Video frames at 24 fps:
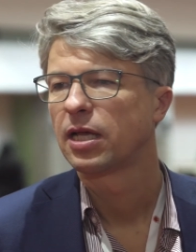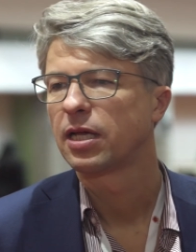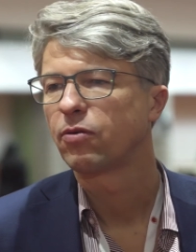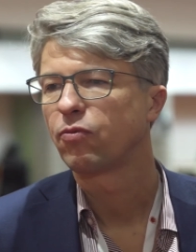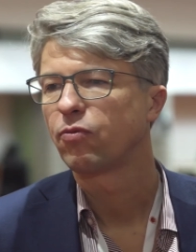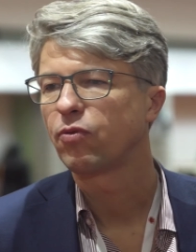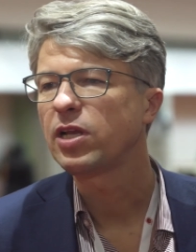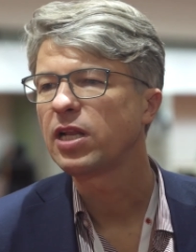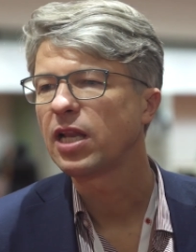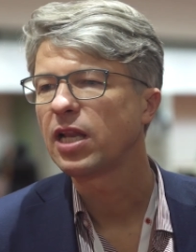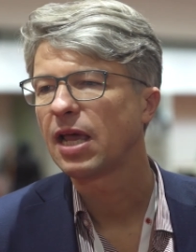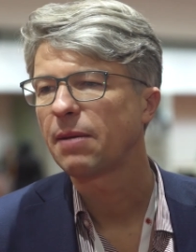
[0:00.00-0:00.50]

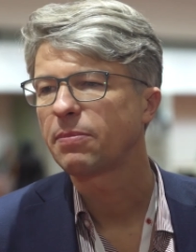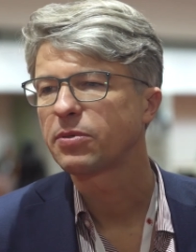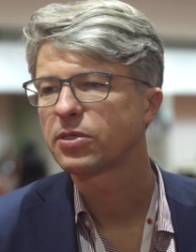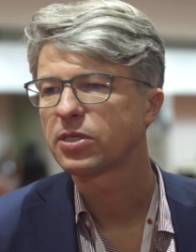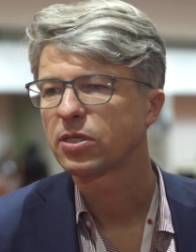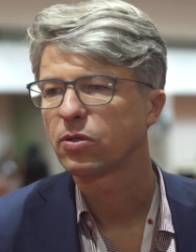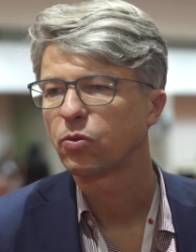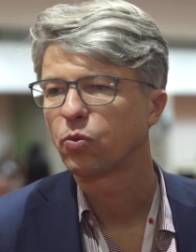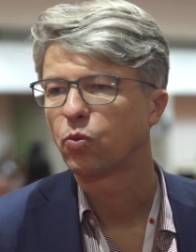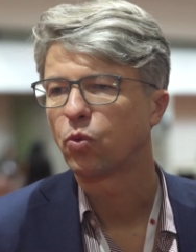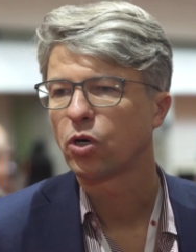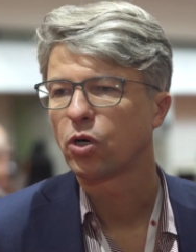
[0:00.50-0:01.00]

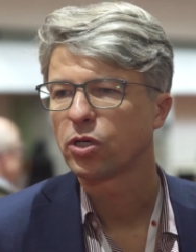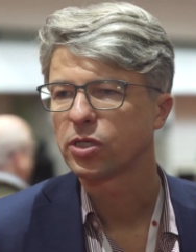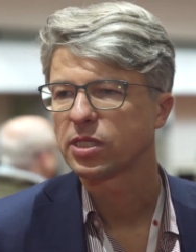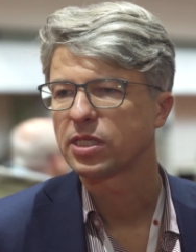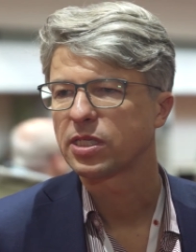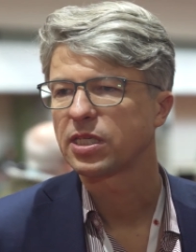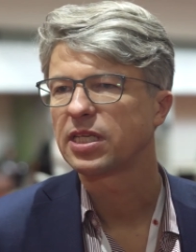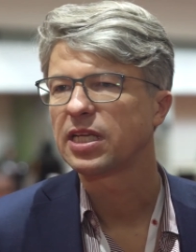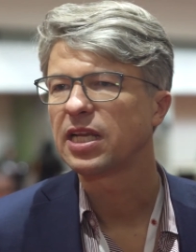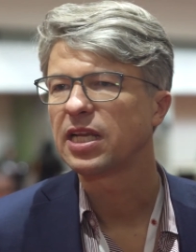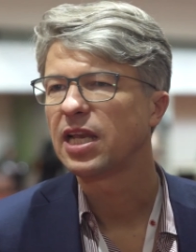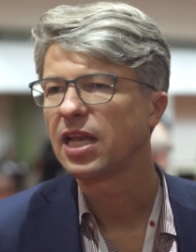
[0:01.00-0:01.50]
relapse was
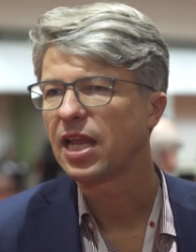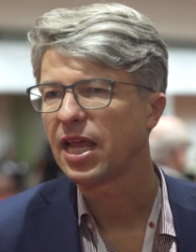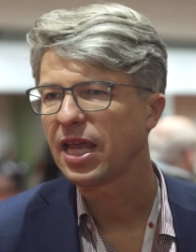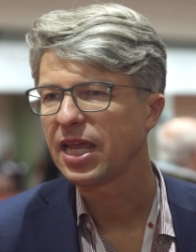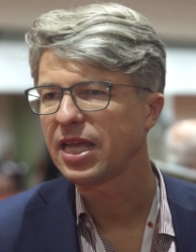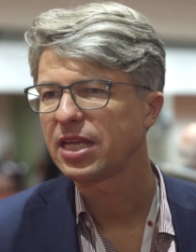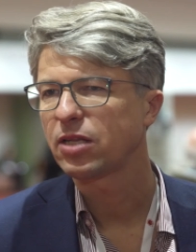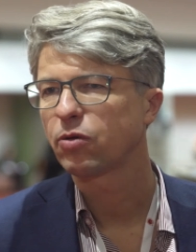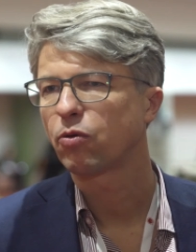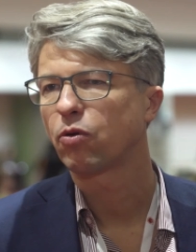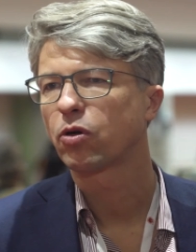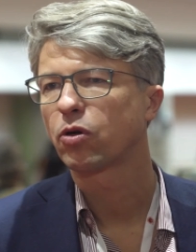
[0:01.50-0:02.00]

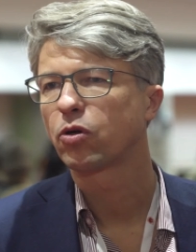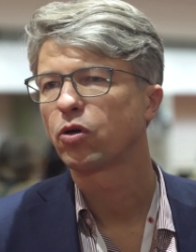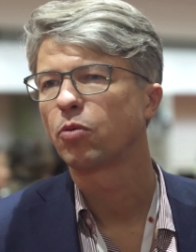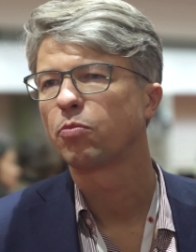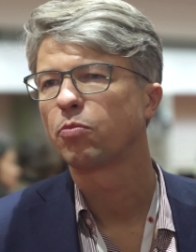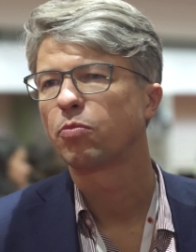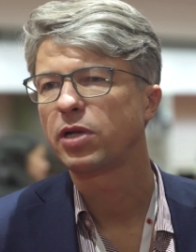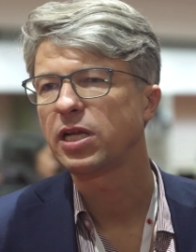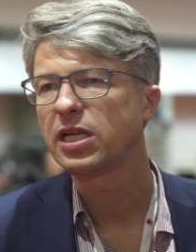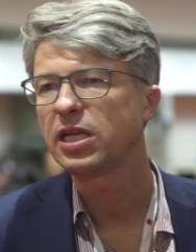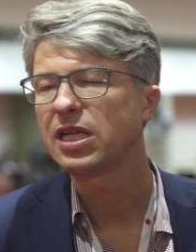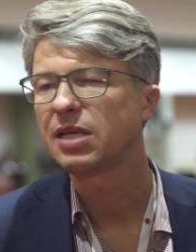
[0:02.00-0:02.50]
delayed or
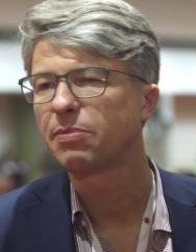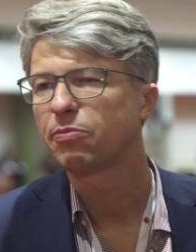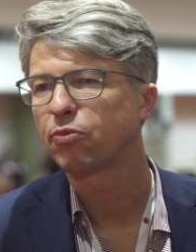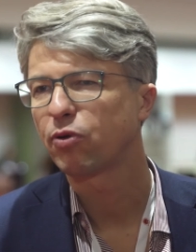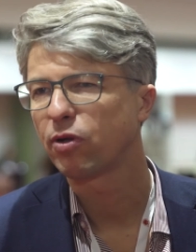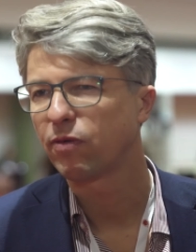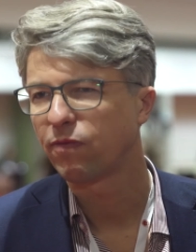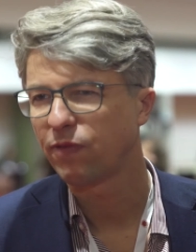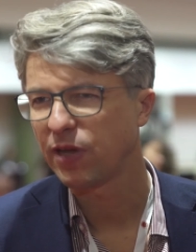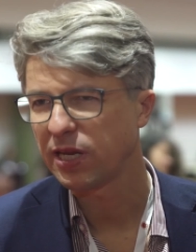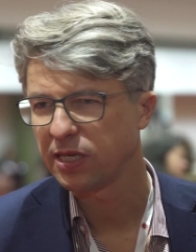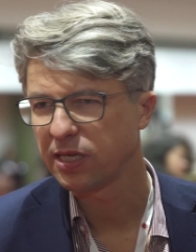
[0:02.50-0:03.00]
completely
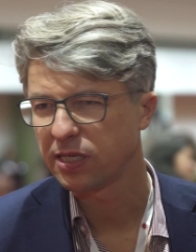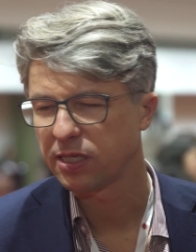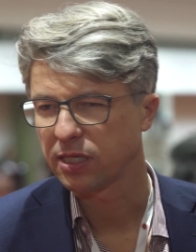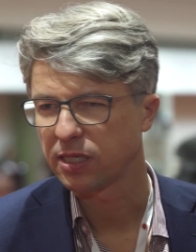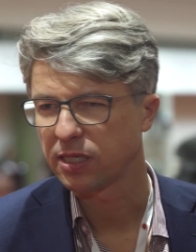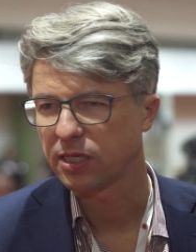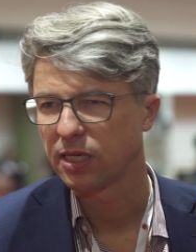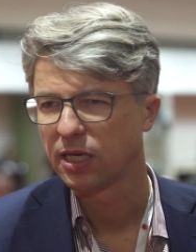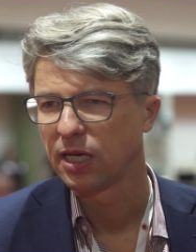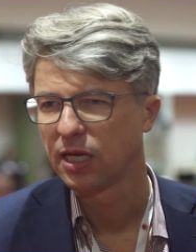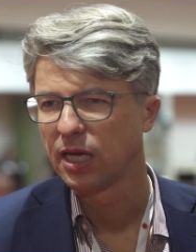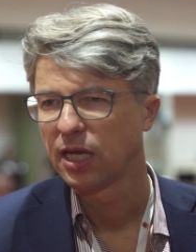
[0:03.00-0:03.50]

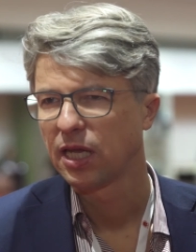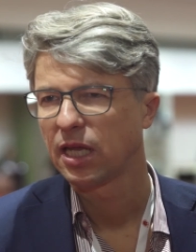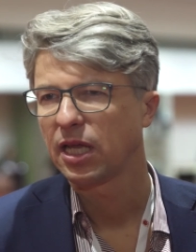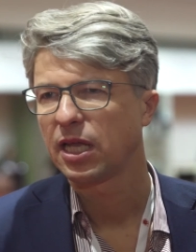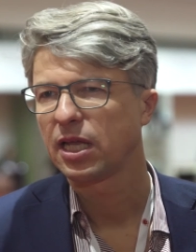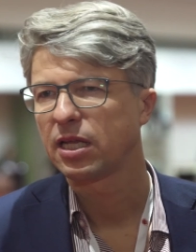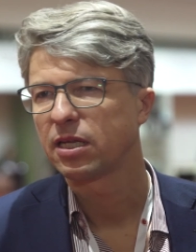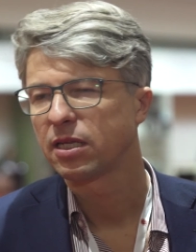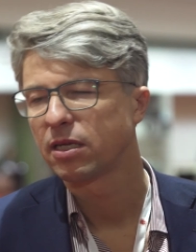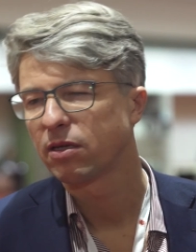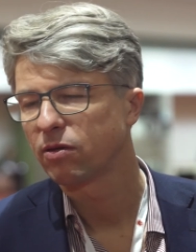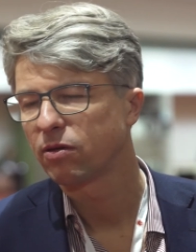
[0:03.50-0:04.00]
prevented
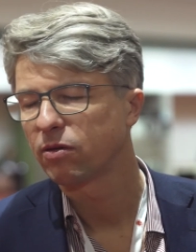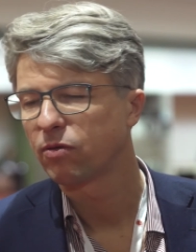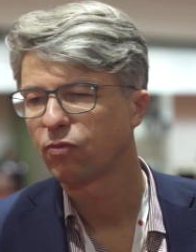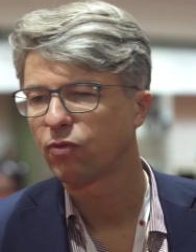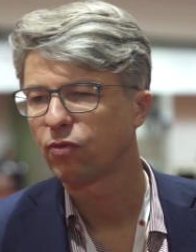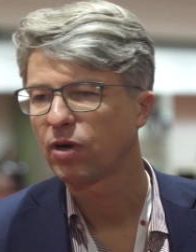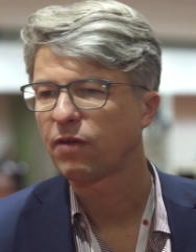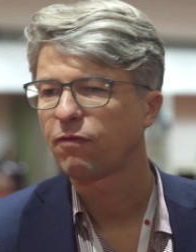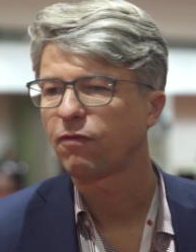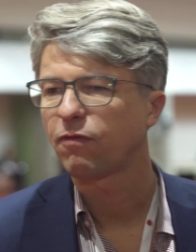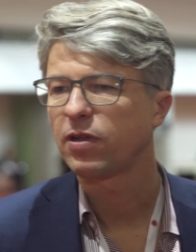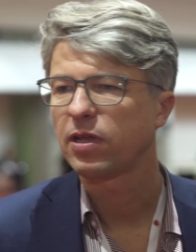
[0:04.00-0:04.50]
in
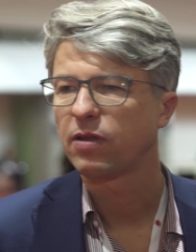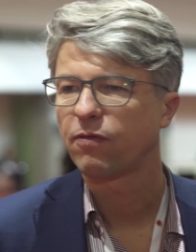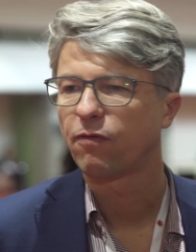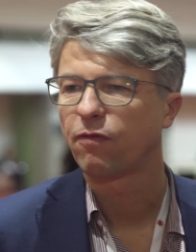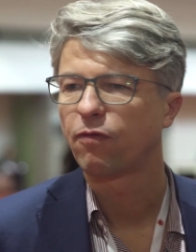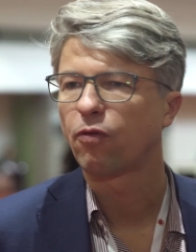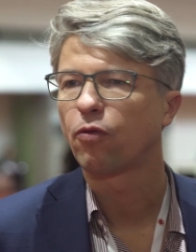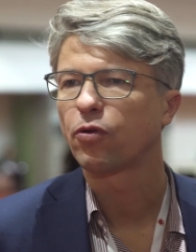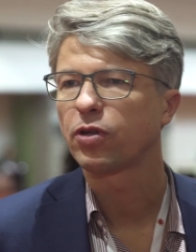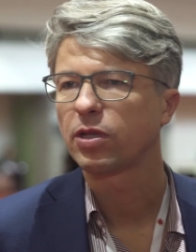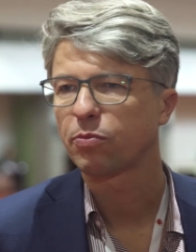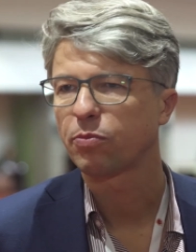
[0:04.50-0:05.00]
roughly
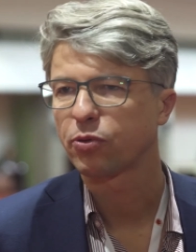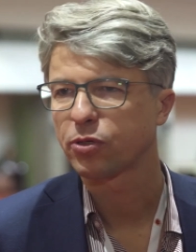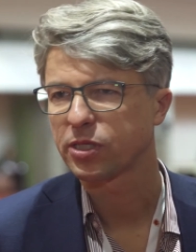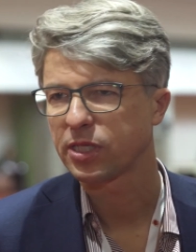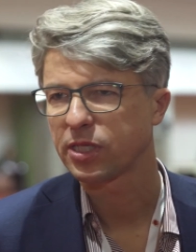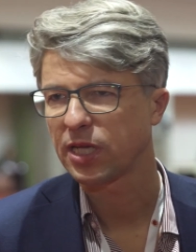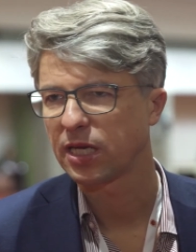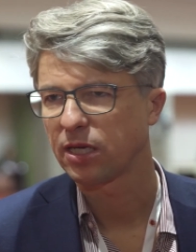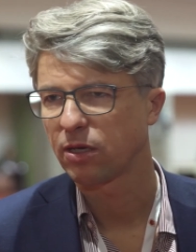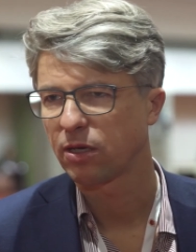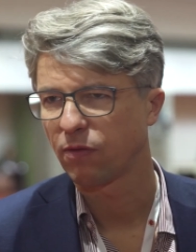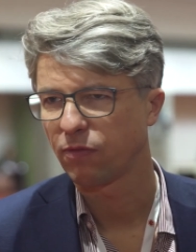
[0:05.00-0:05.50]
forty
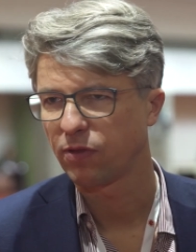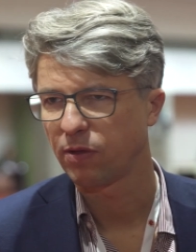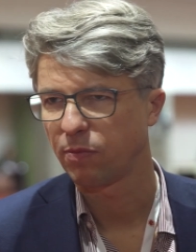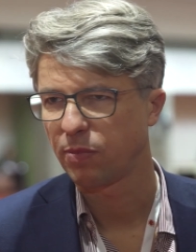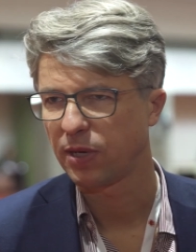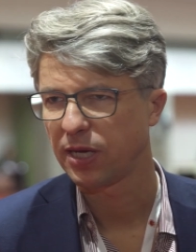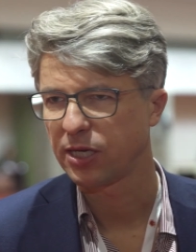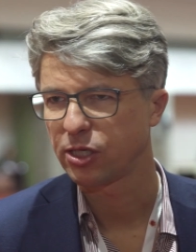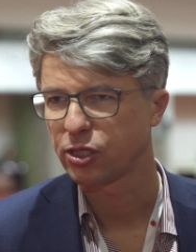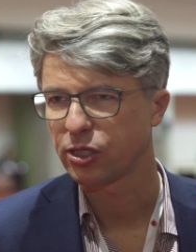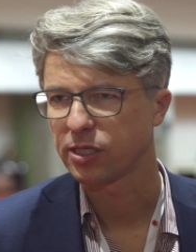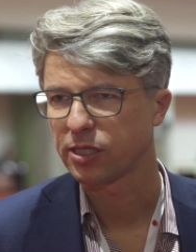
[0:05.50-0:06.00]
percent of the
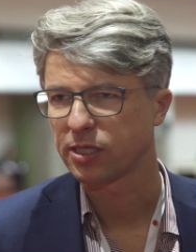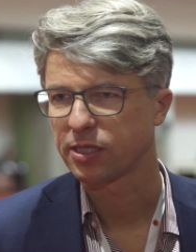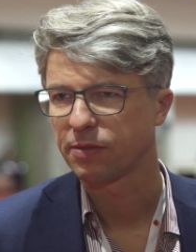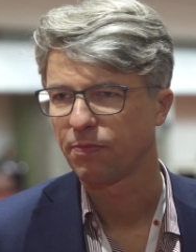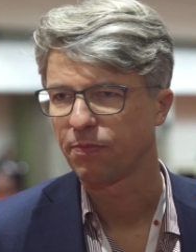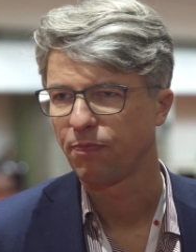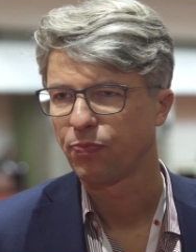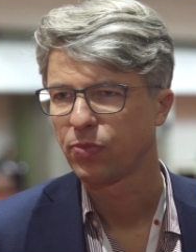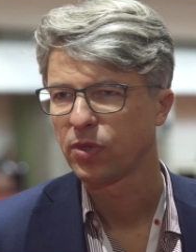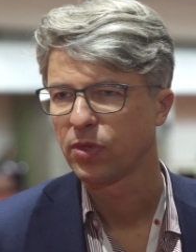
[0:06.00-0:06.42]
patients.